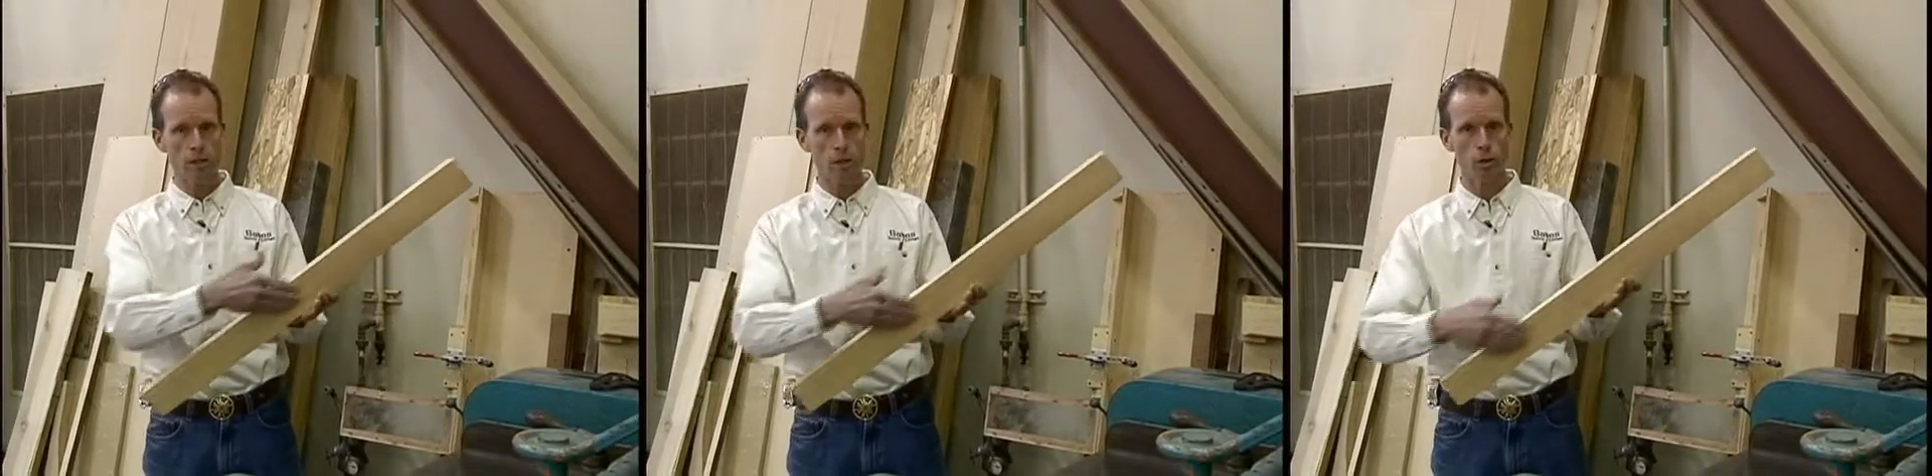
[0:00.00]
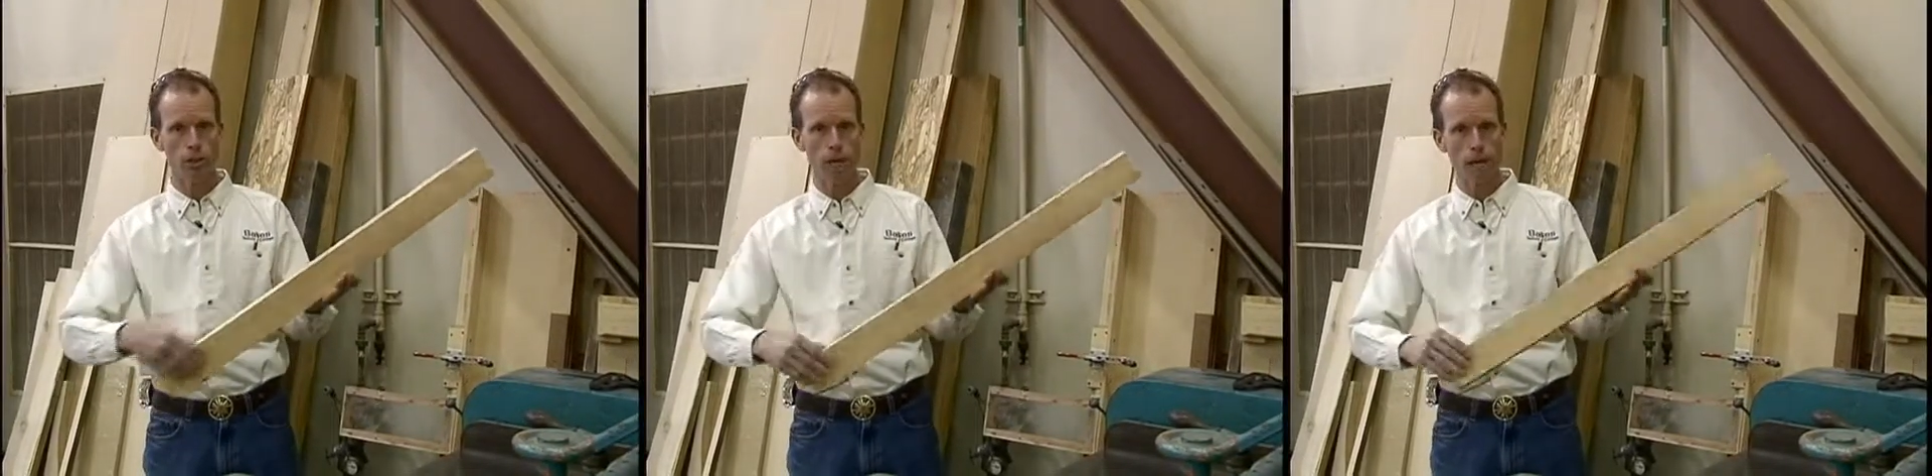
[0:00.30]
so
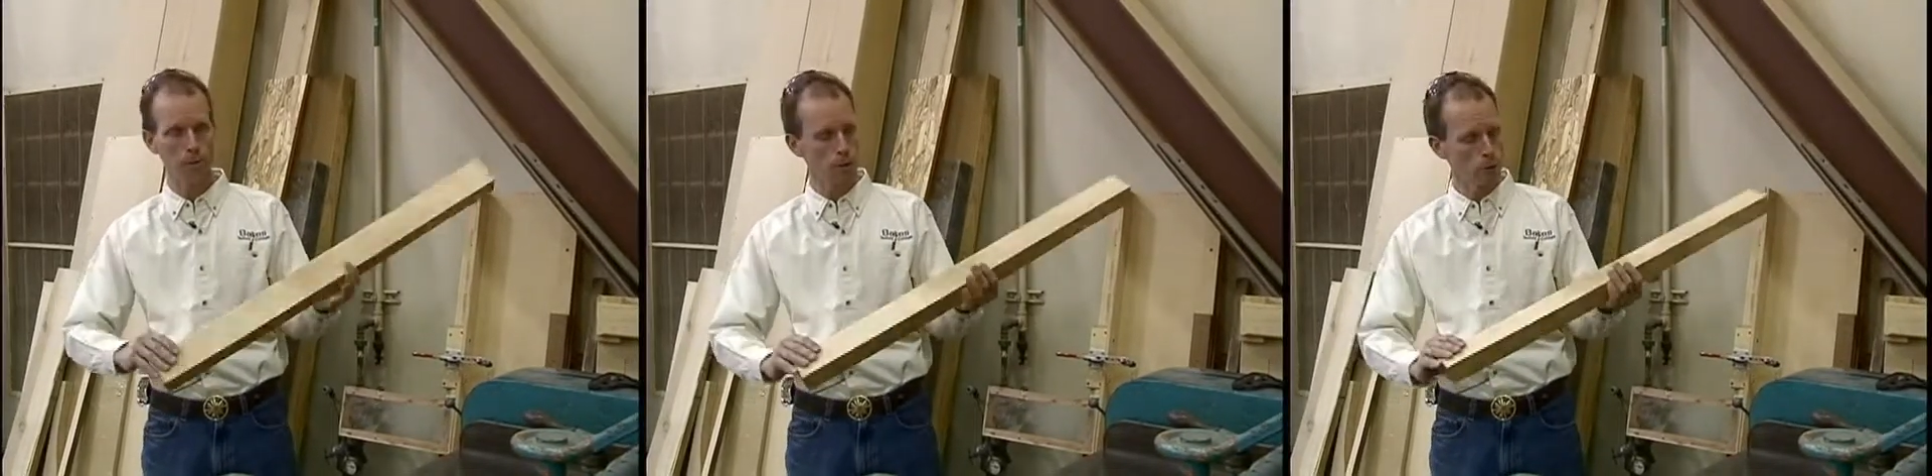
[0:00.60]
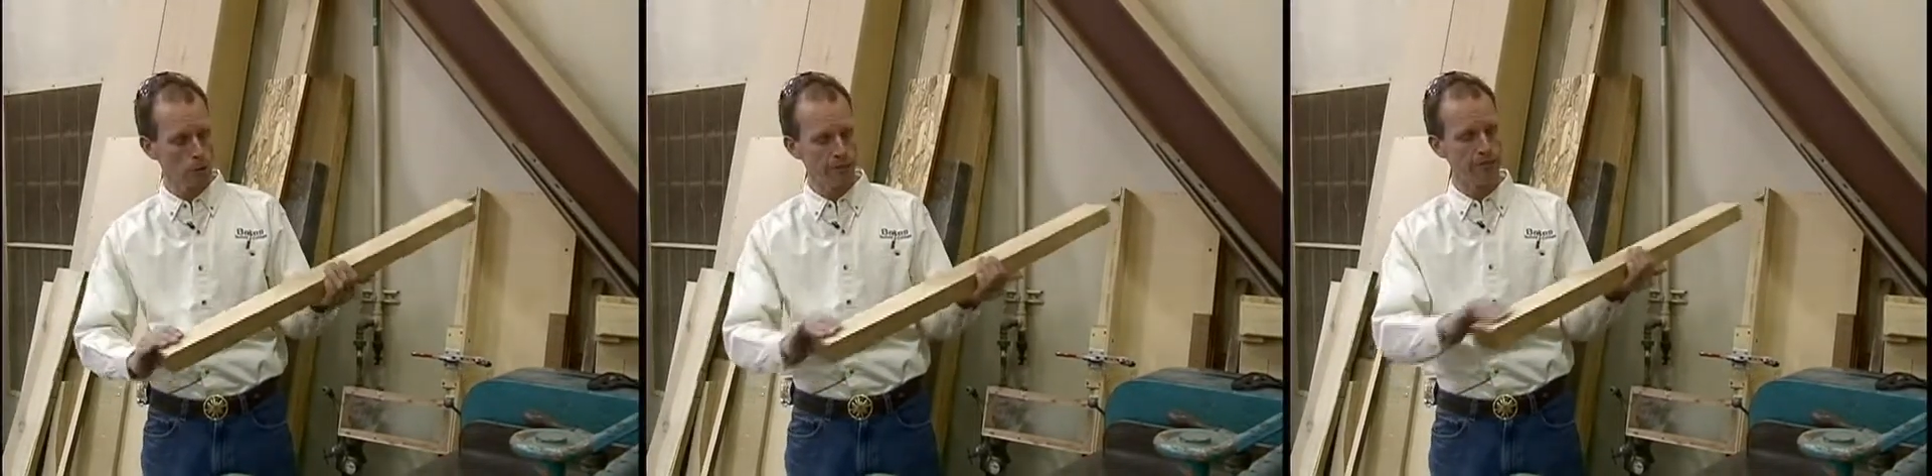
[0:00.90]
it's
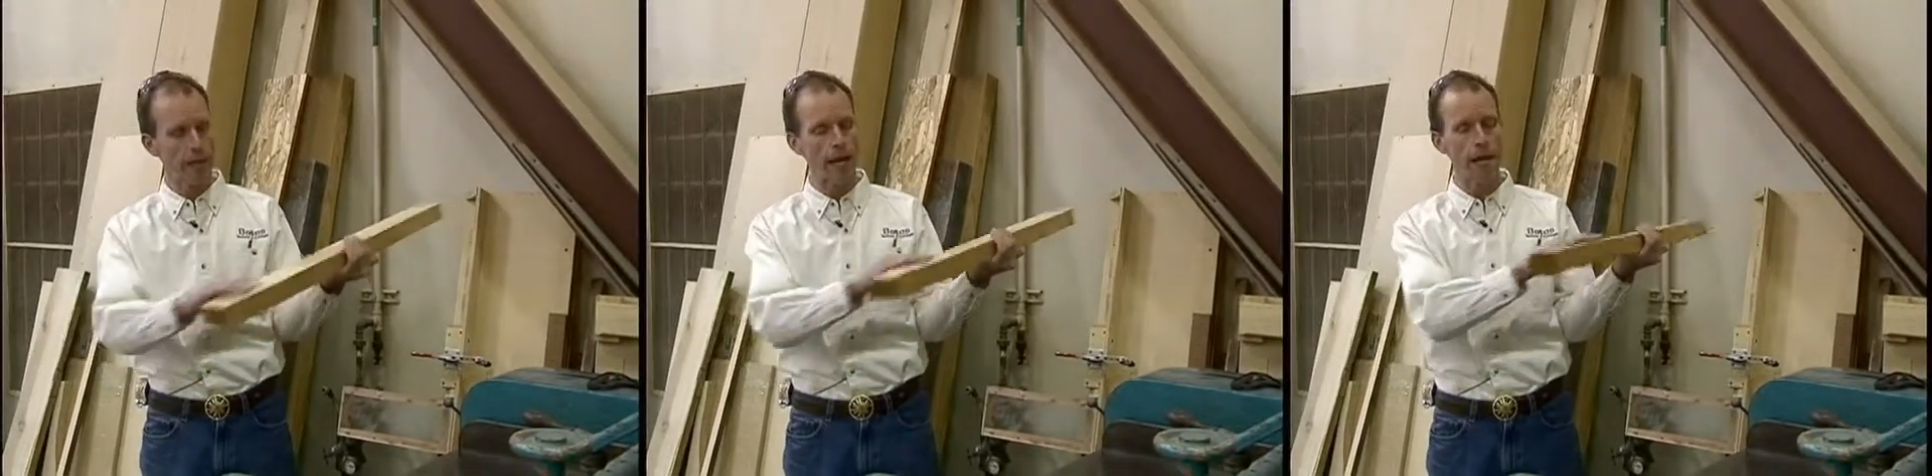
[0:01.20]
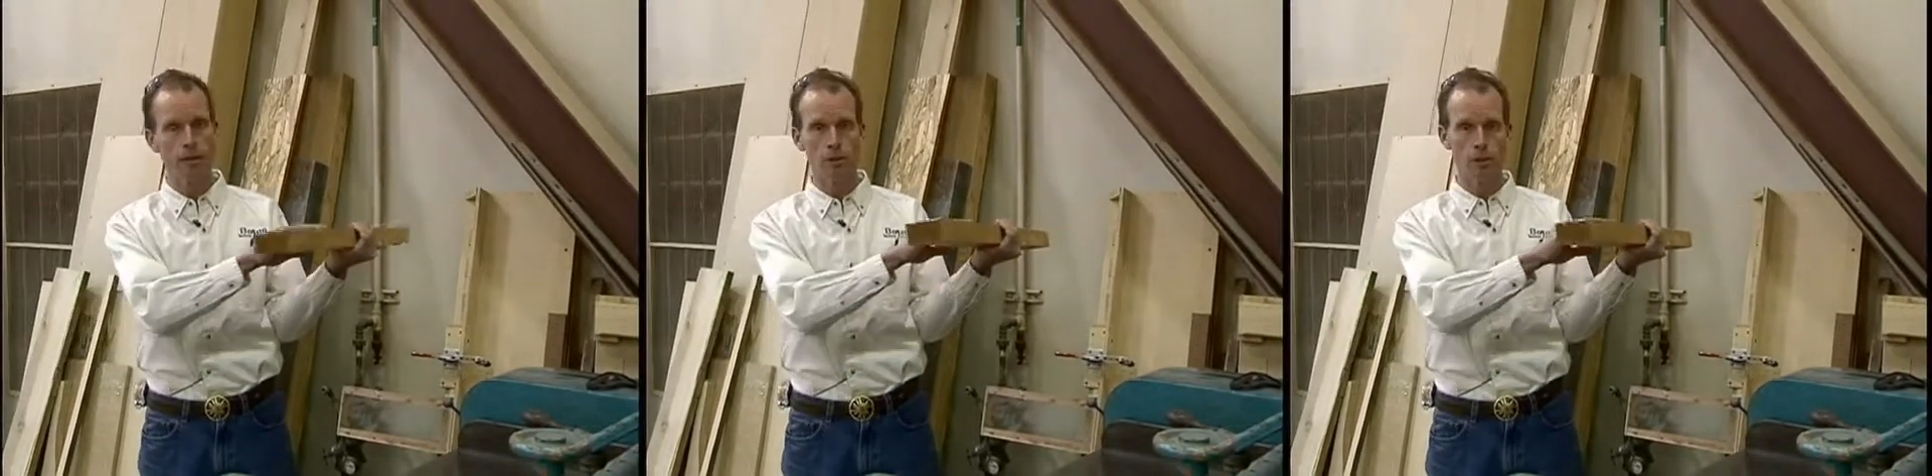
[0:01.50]
absolutely flat
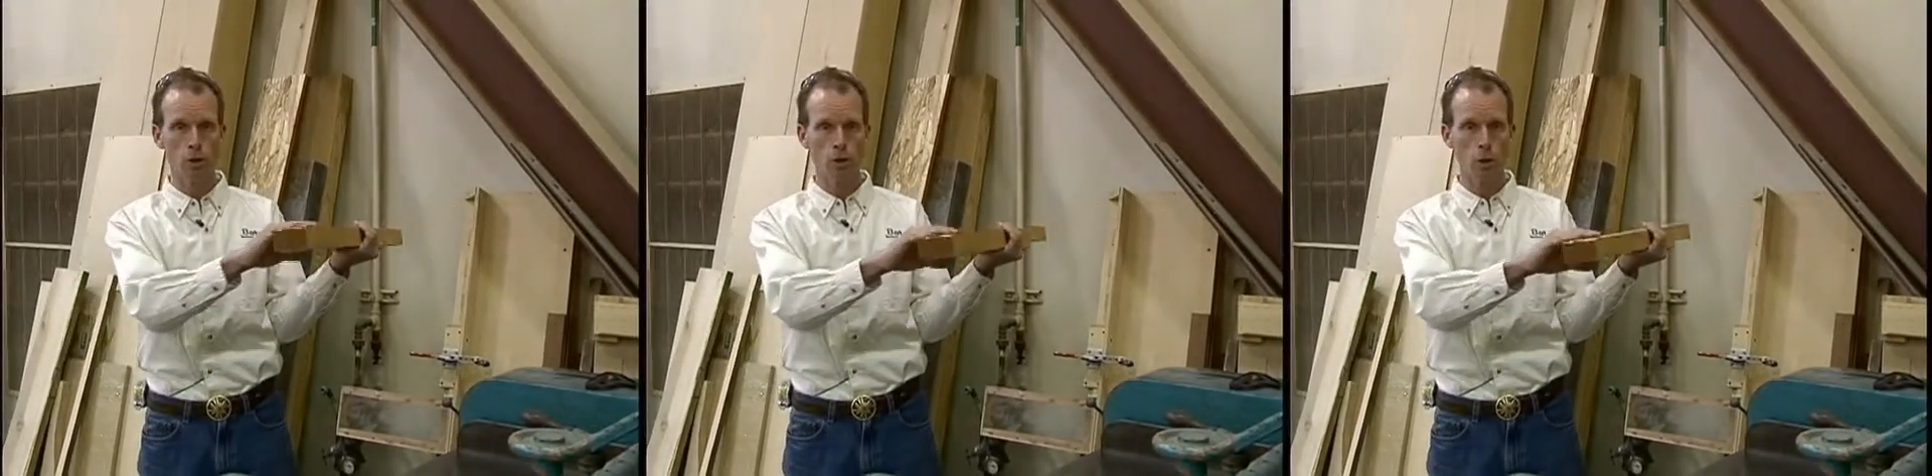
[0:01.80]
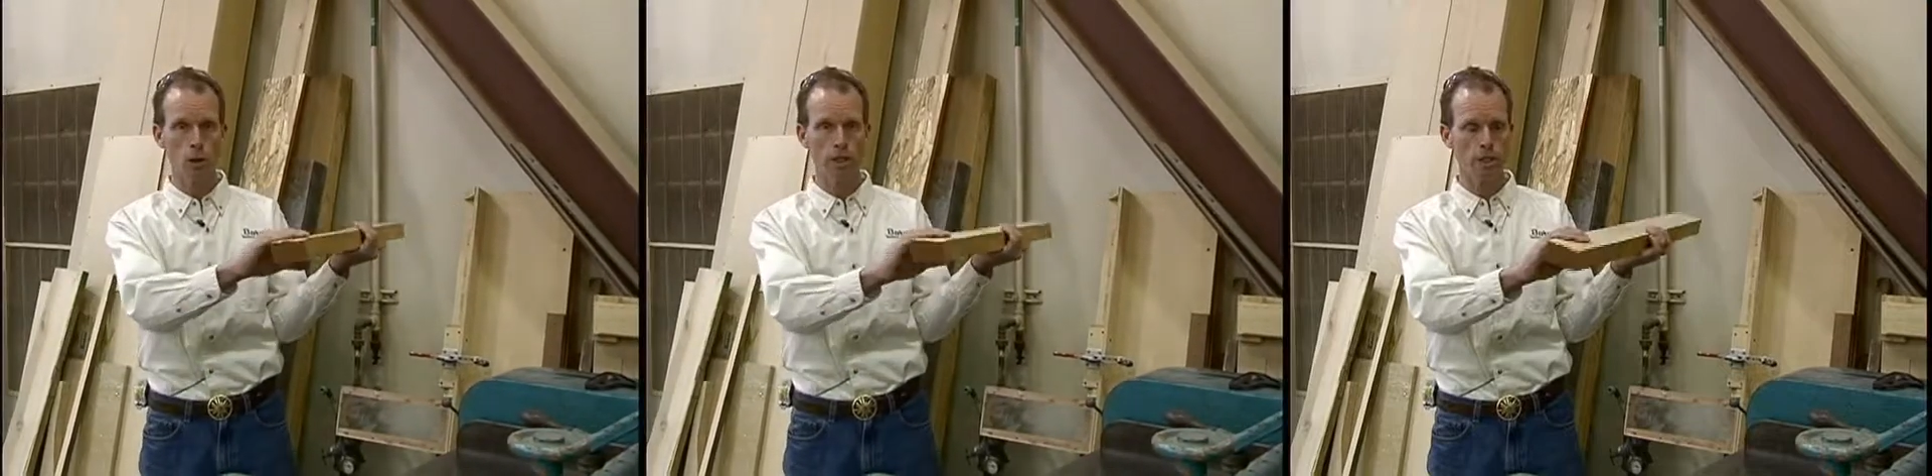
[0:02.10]
and there's no
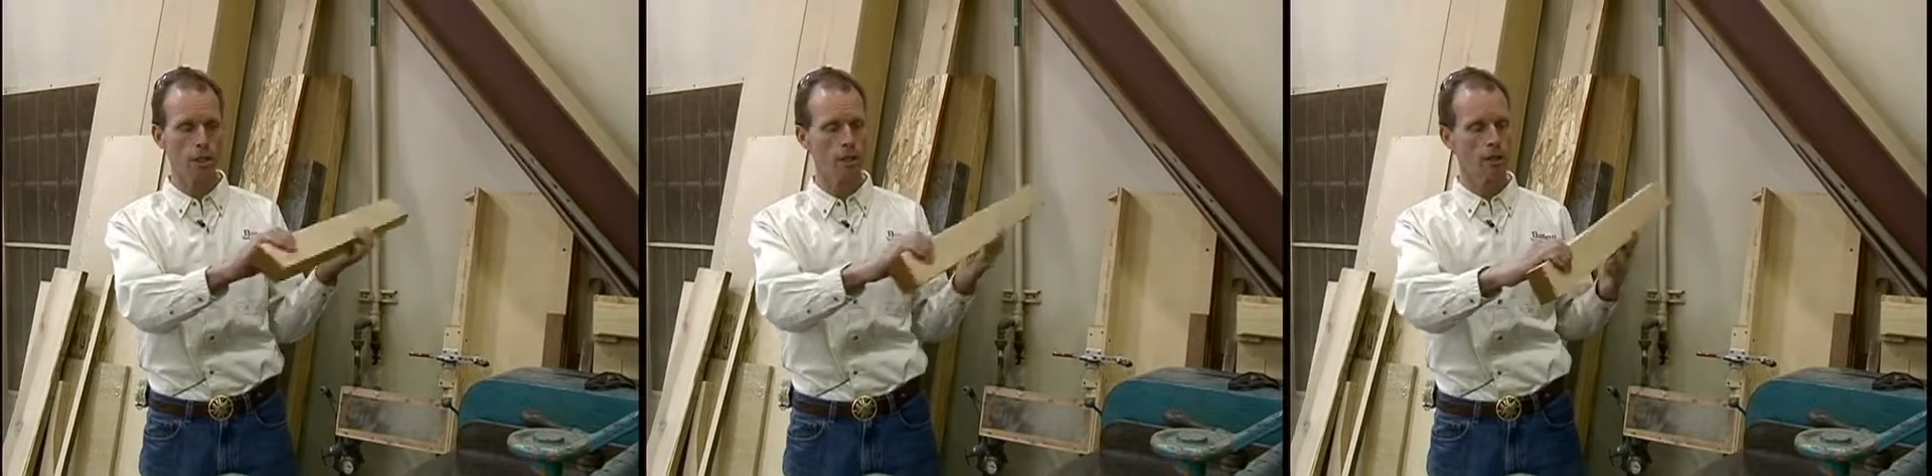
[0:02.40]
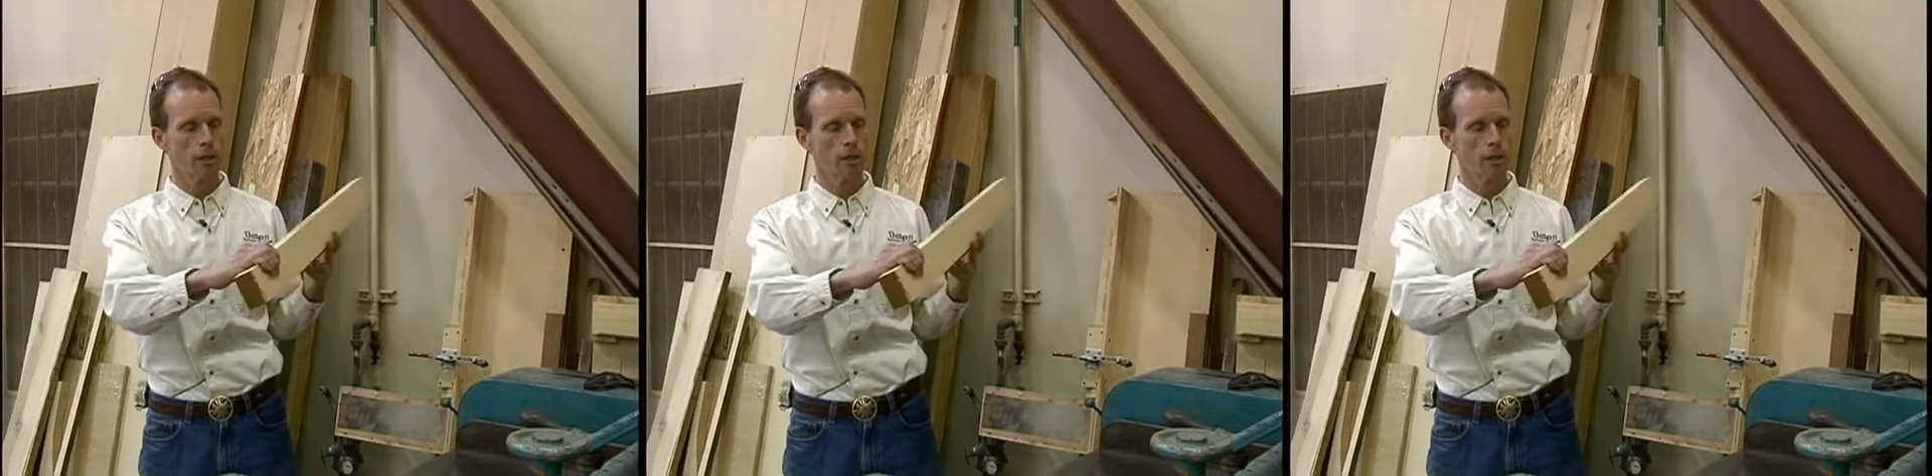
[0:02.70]
twist in it.